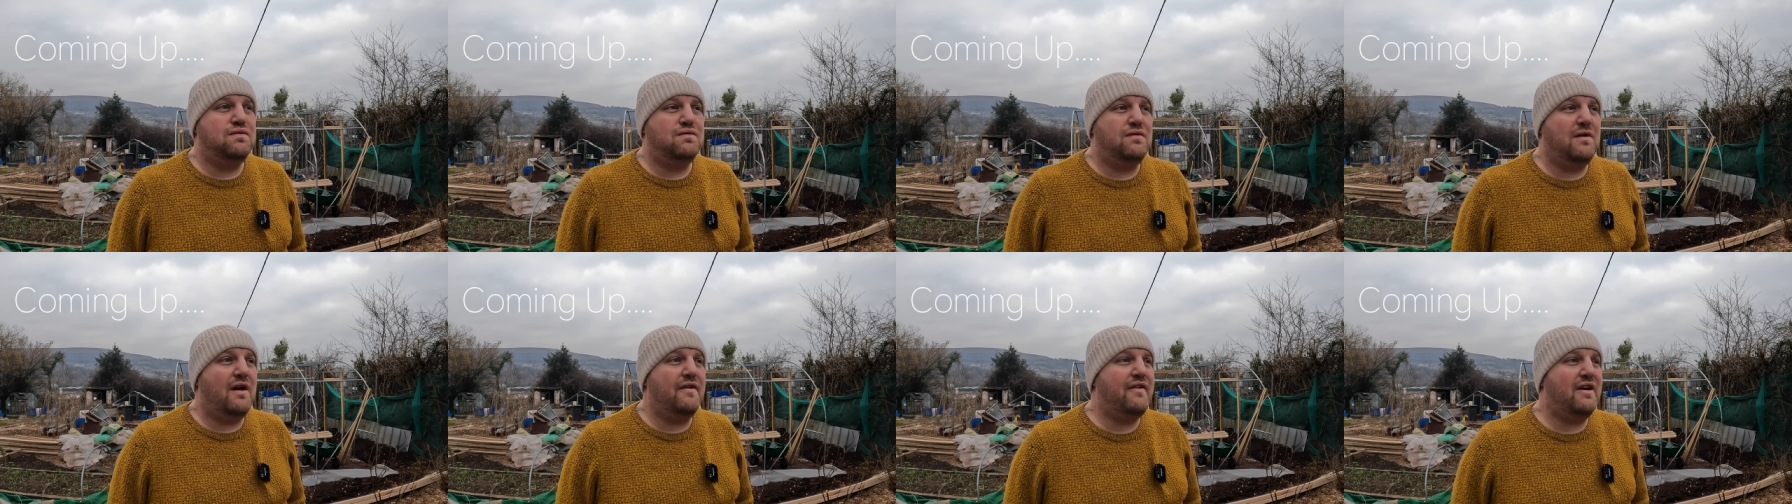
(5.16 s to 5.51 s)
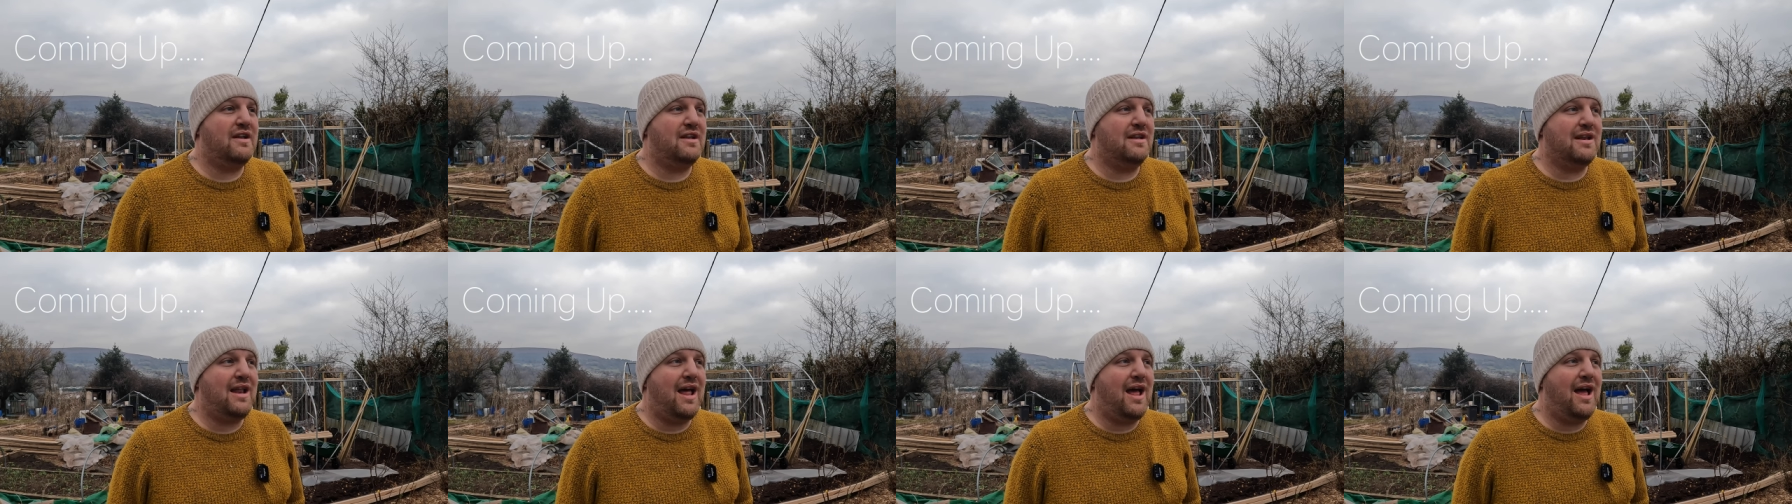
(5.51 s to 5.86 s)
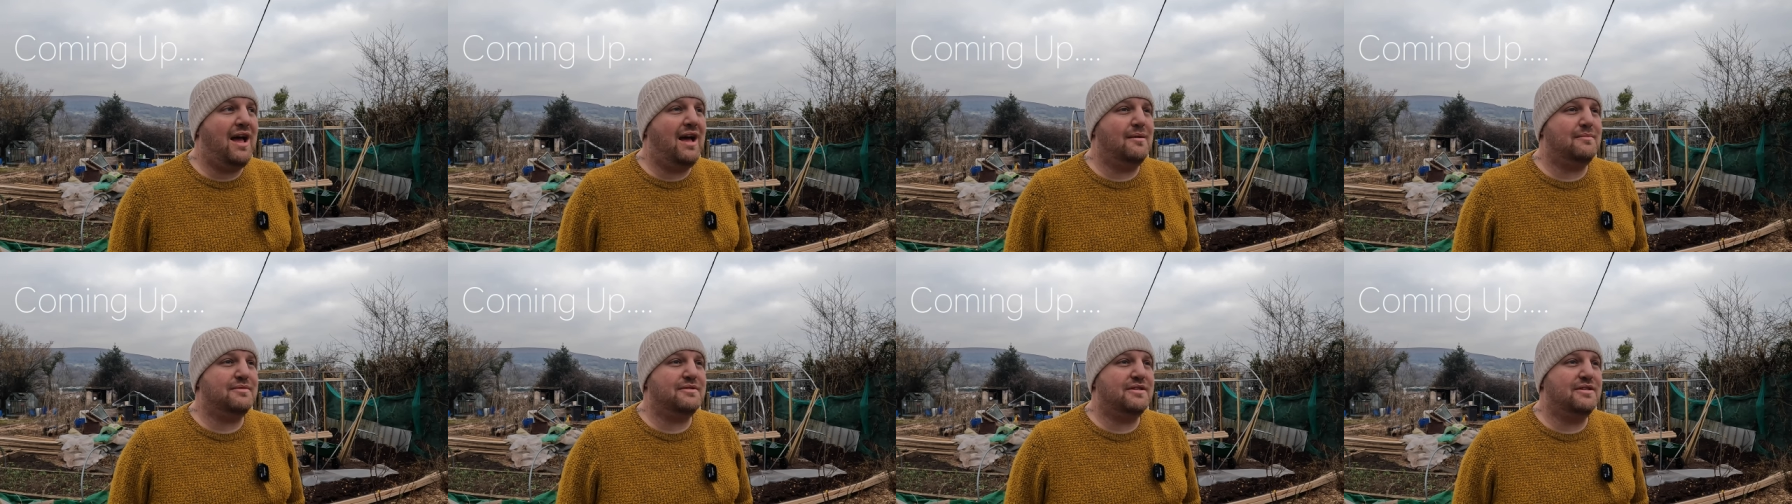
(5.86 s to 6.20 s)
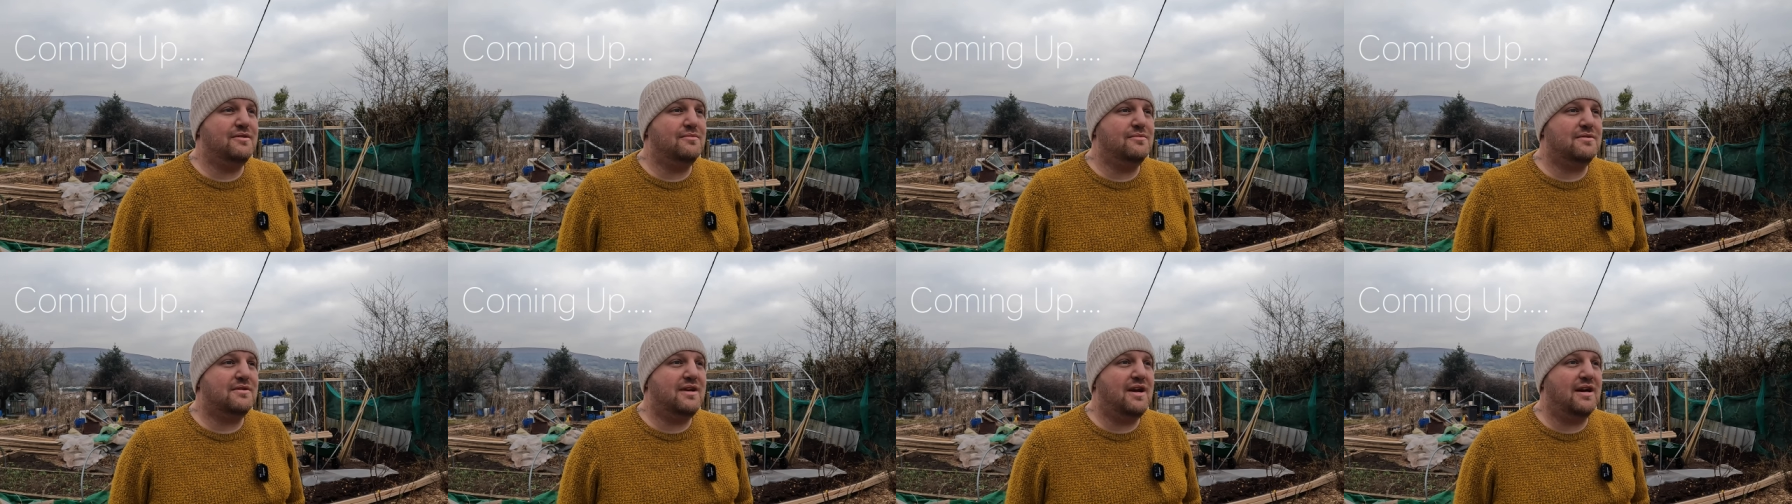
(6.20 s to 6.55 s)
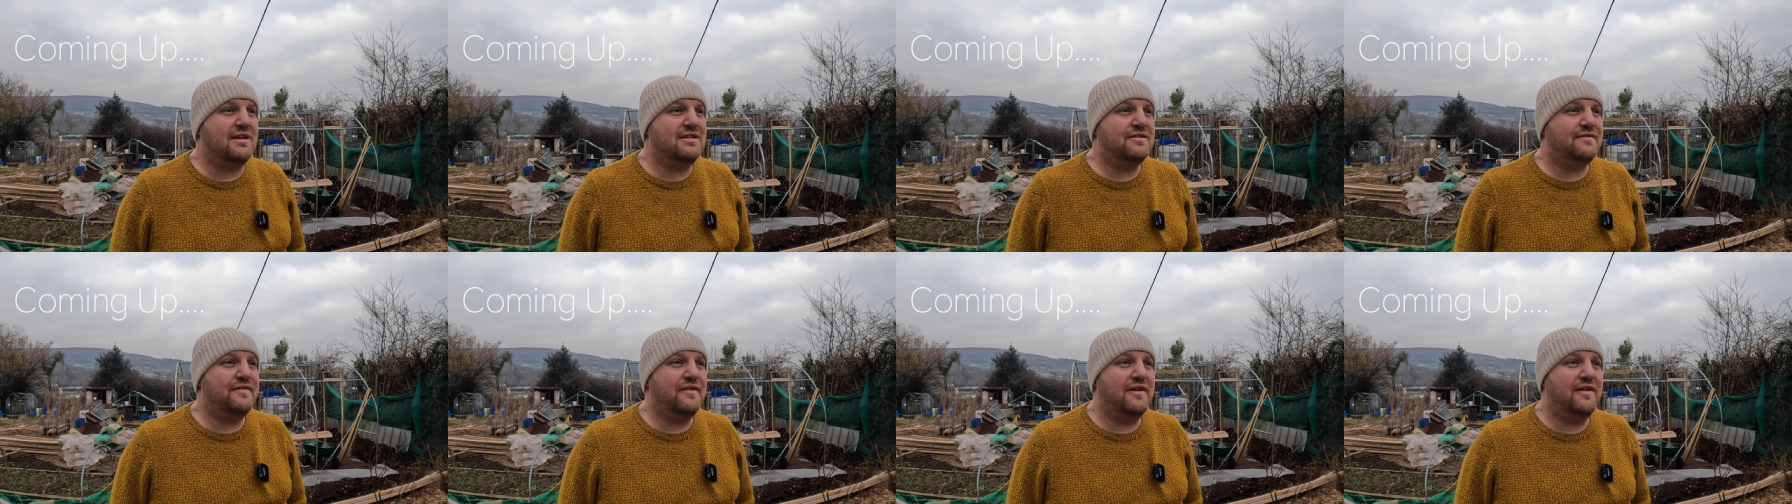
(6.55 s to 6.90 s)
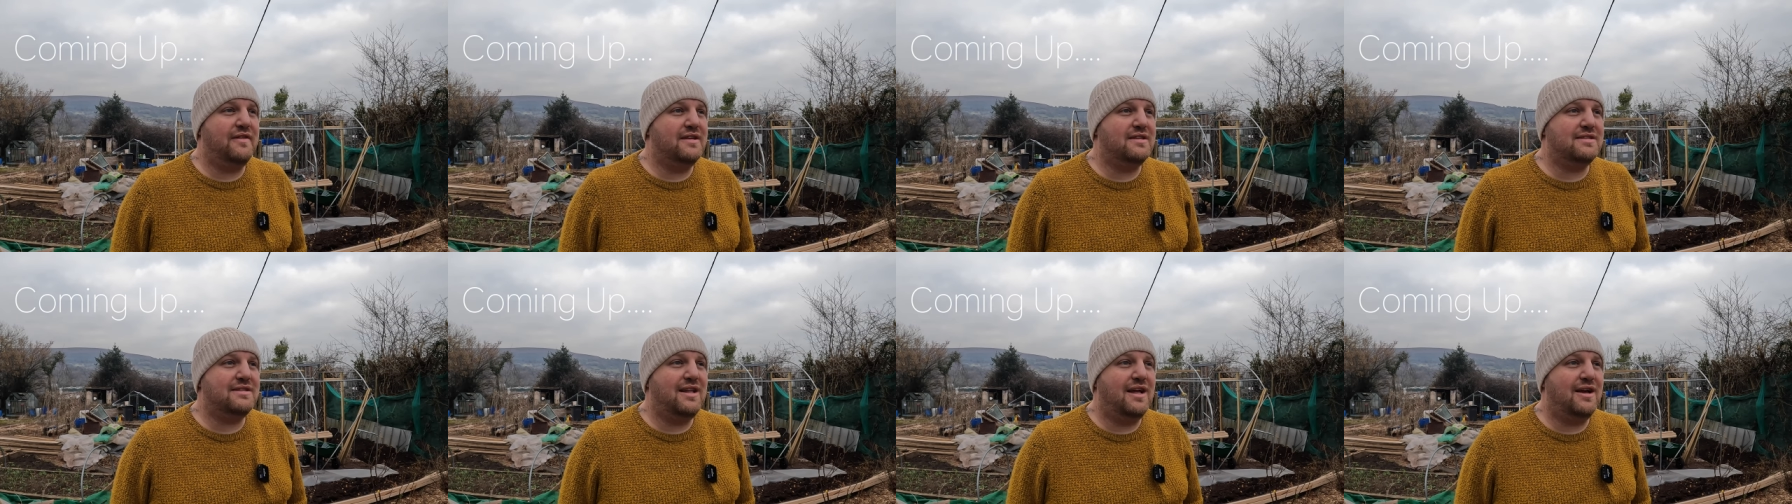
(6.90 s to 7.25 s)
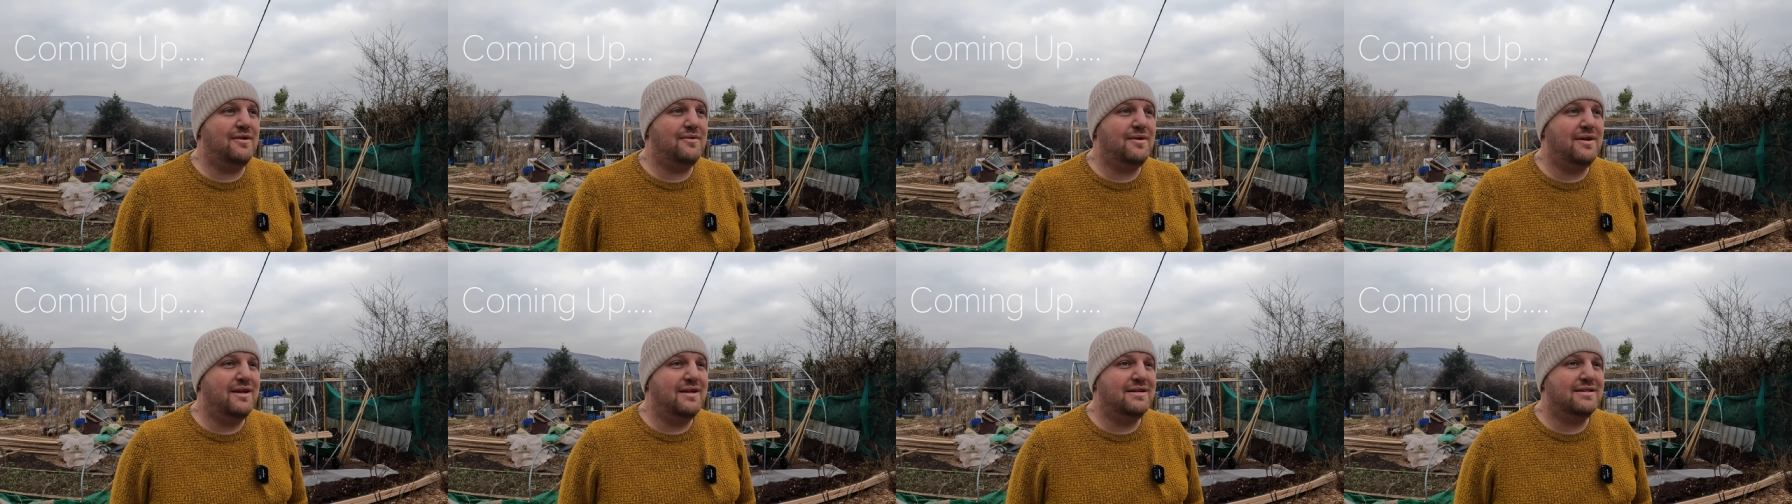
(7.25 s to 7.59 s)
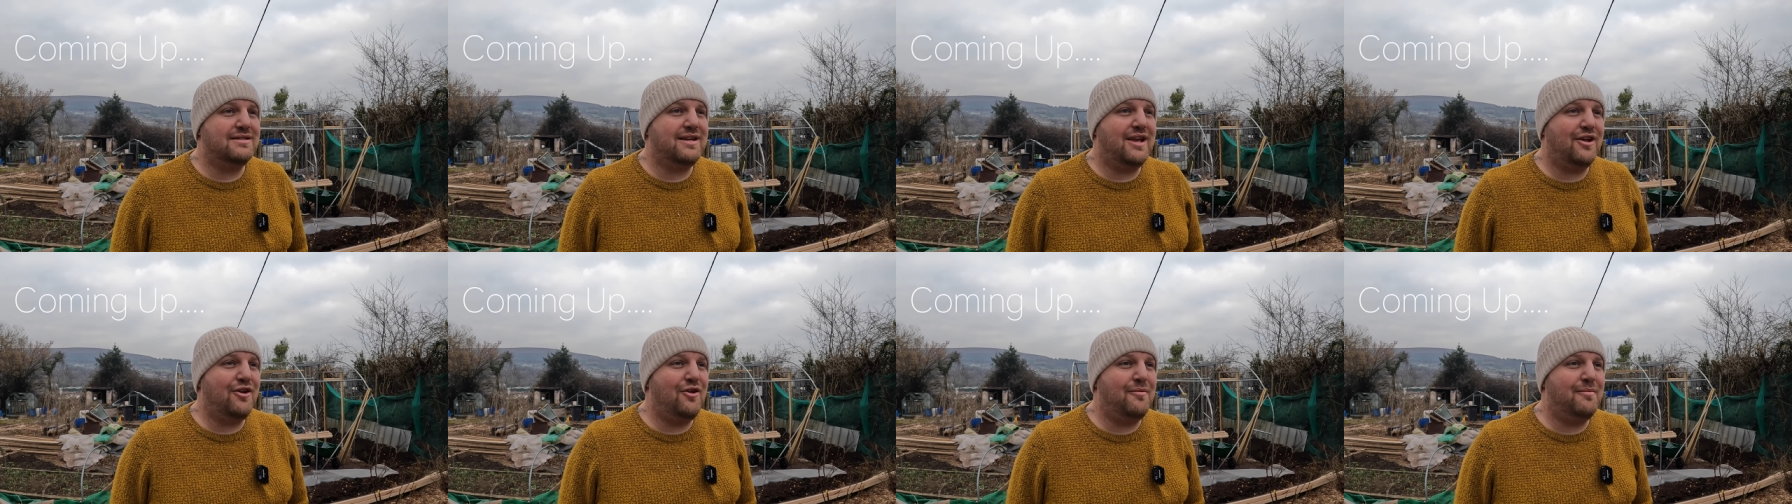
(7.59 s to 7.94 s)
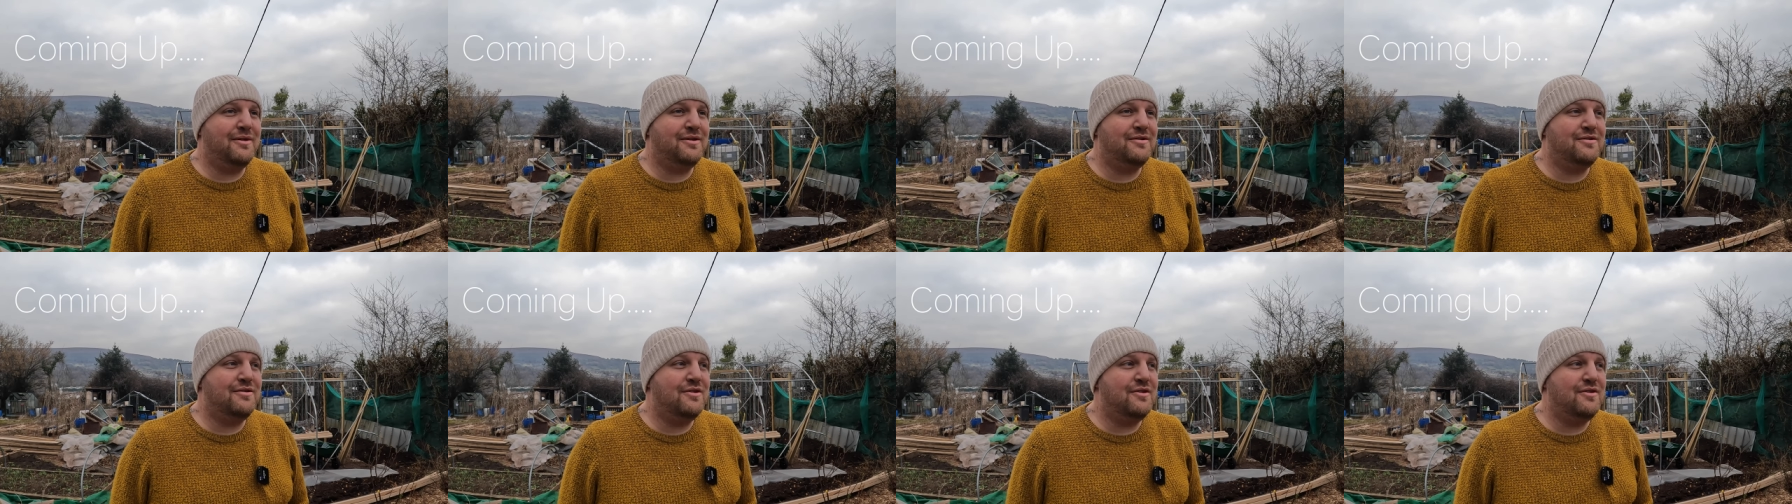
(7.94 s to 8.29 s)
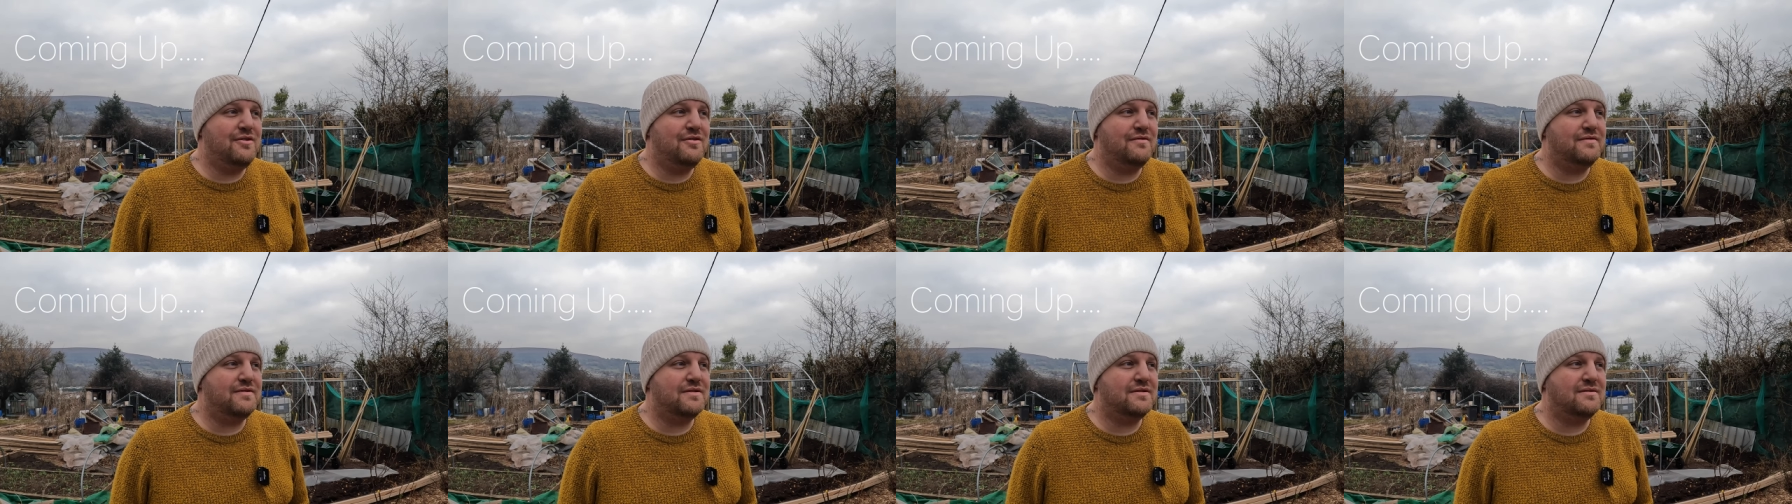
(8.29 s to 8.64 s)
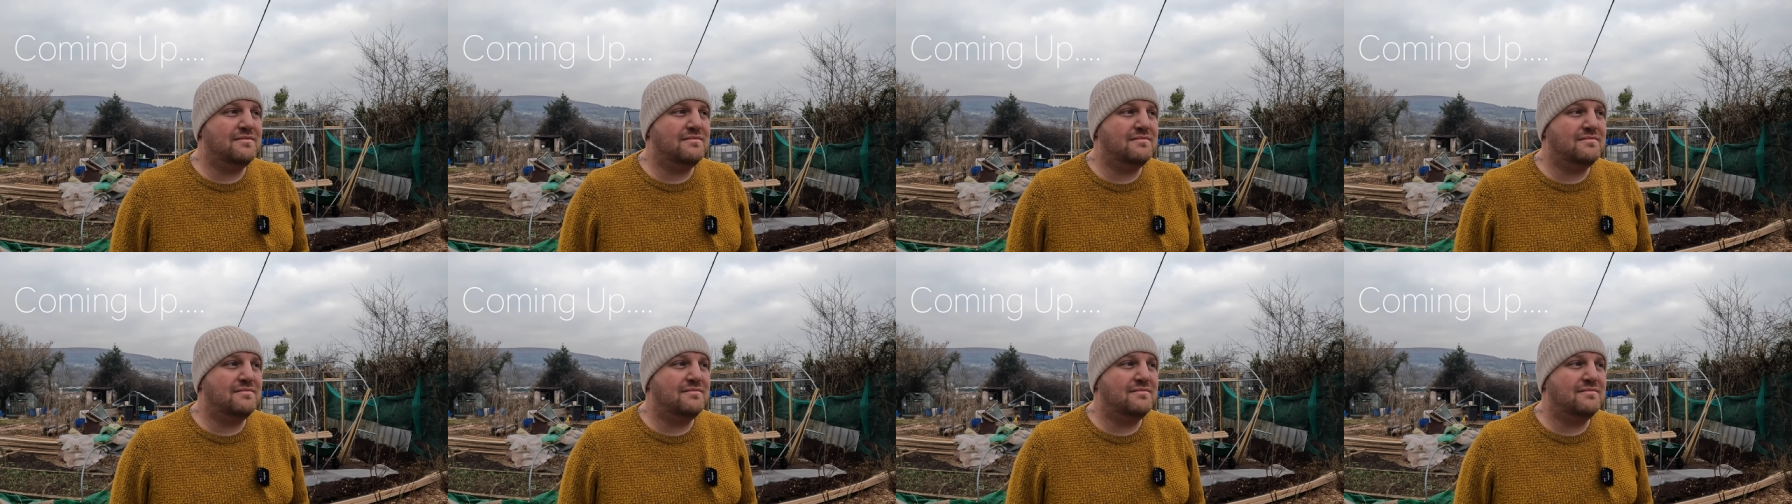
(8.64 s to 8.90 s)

I've had an absolute guts full of this now. It's getting on my nerves.